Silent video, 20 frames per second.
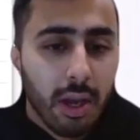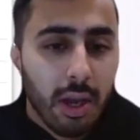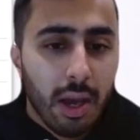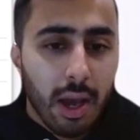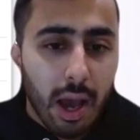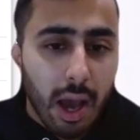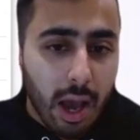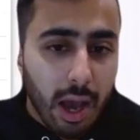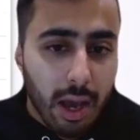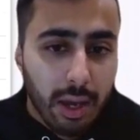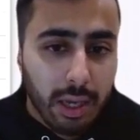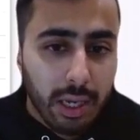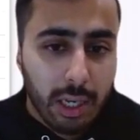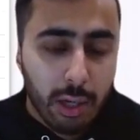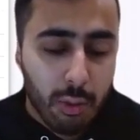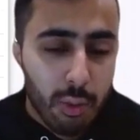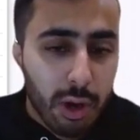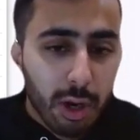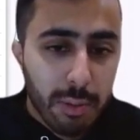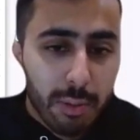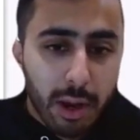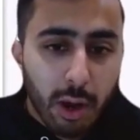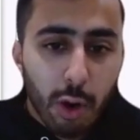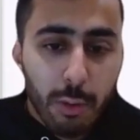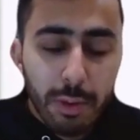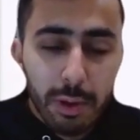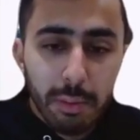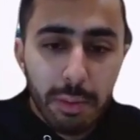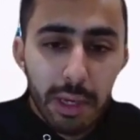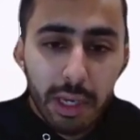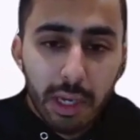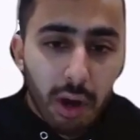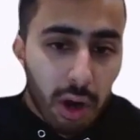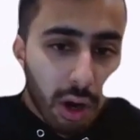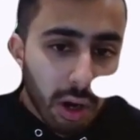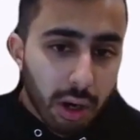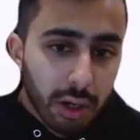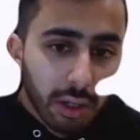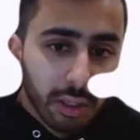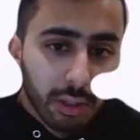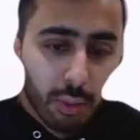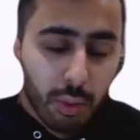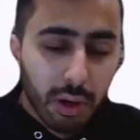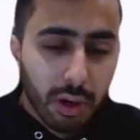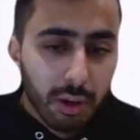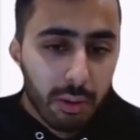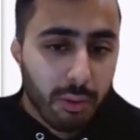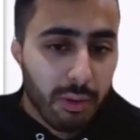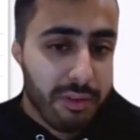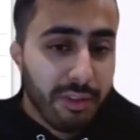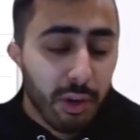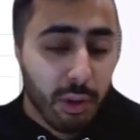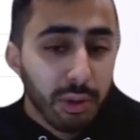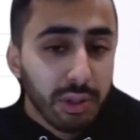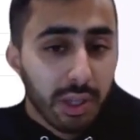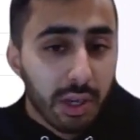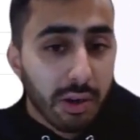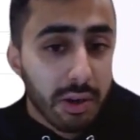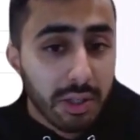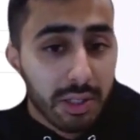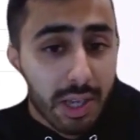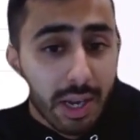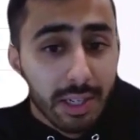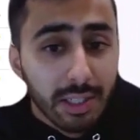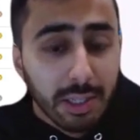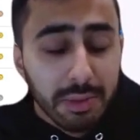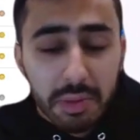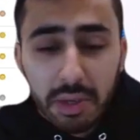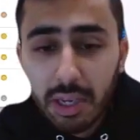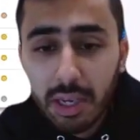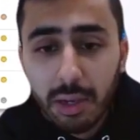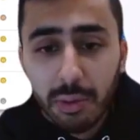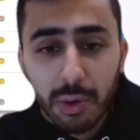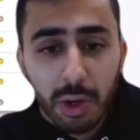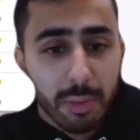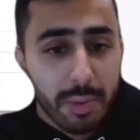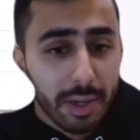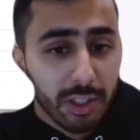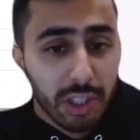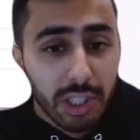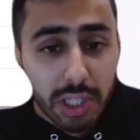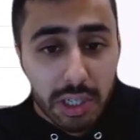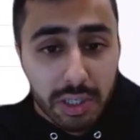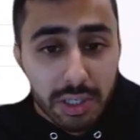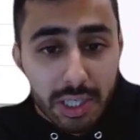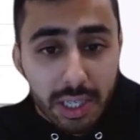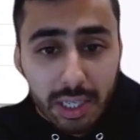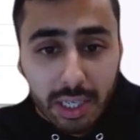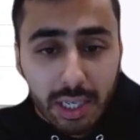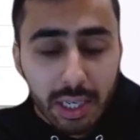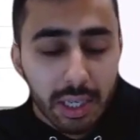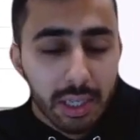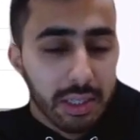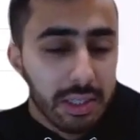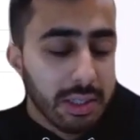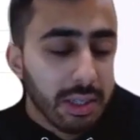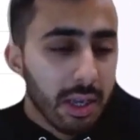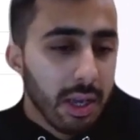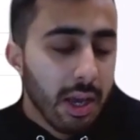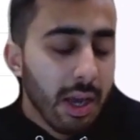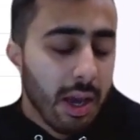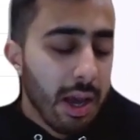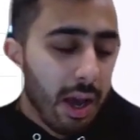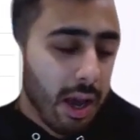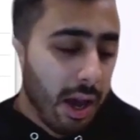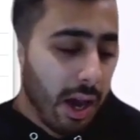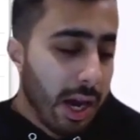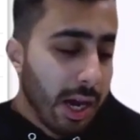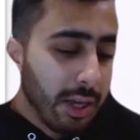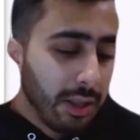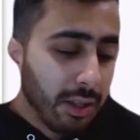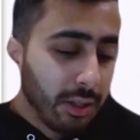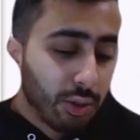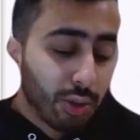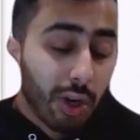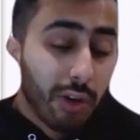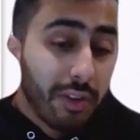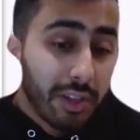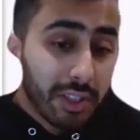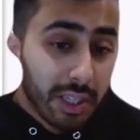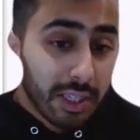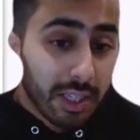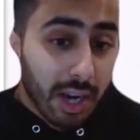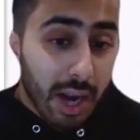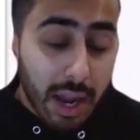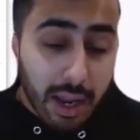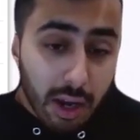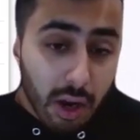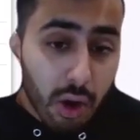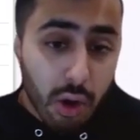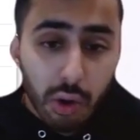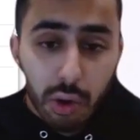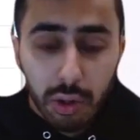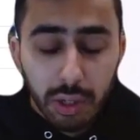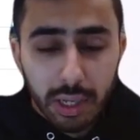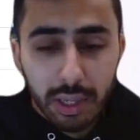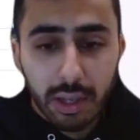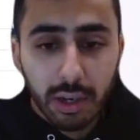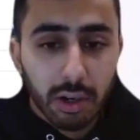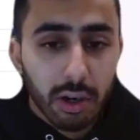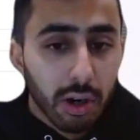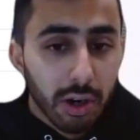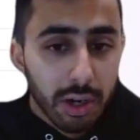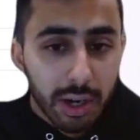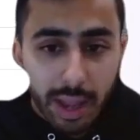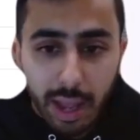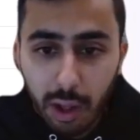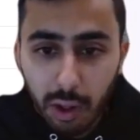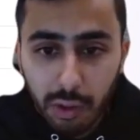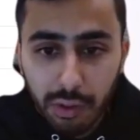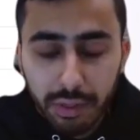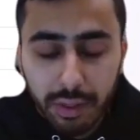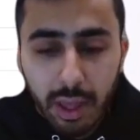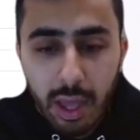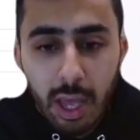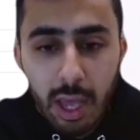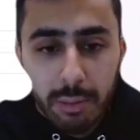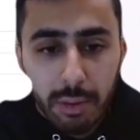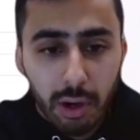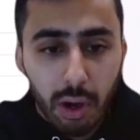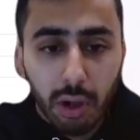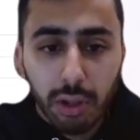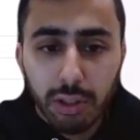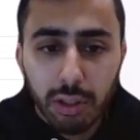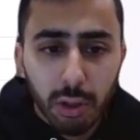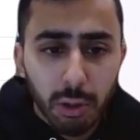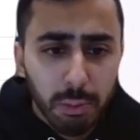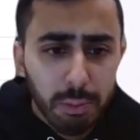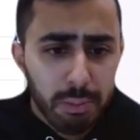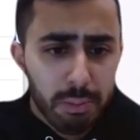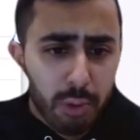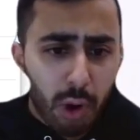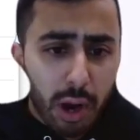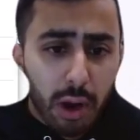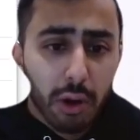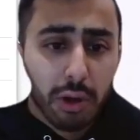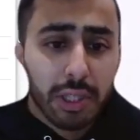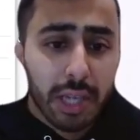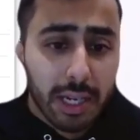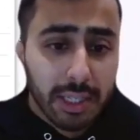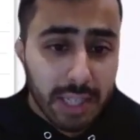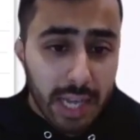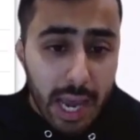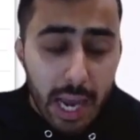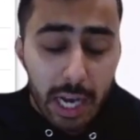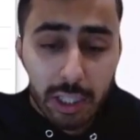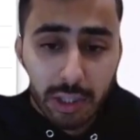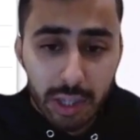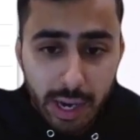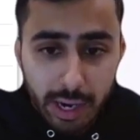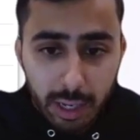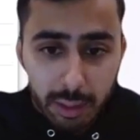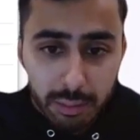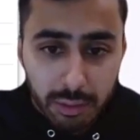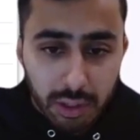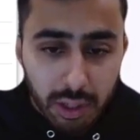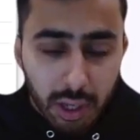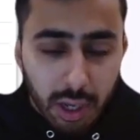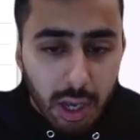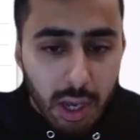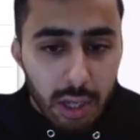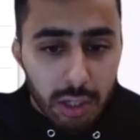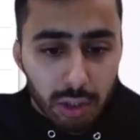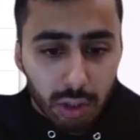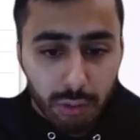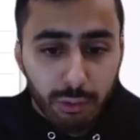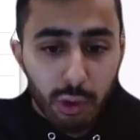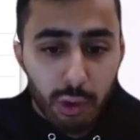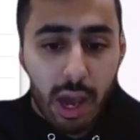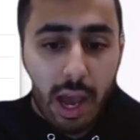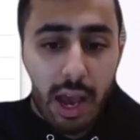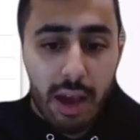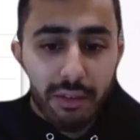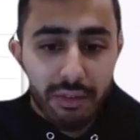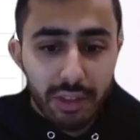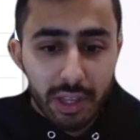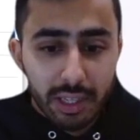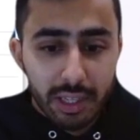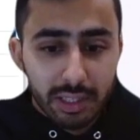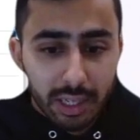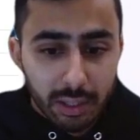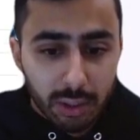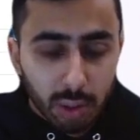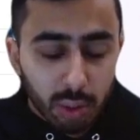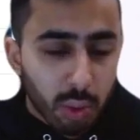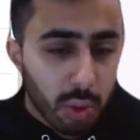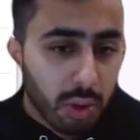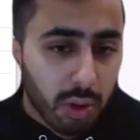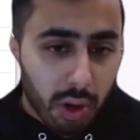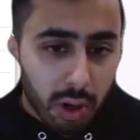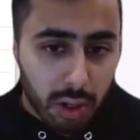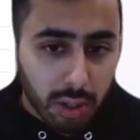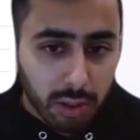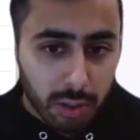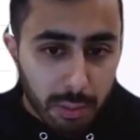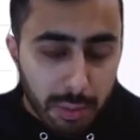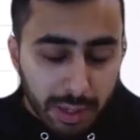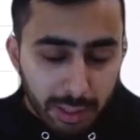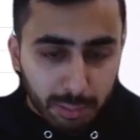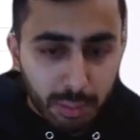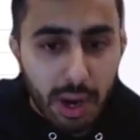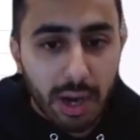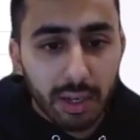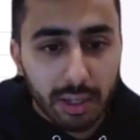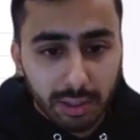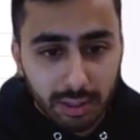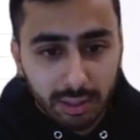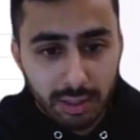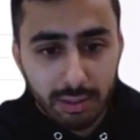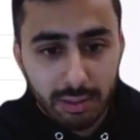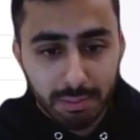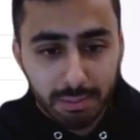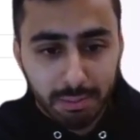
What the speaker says: What are my open PRs? What are reviews that are assigned to me? What are my Jira tickets? The services that I own and their current health, but also prioritized action items. So if you have things like scorecards or best practices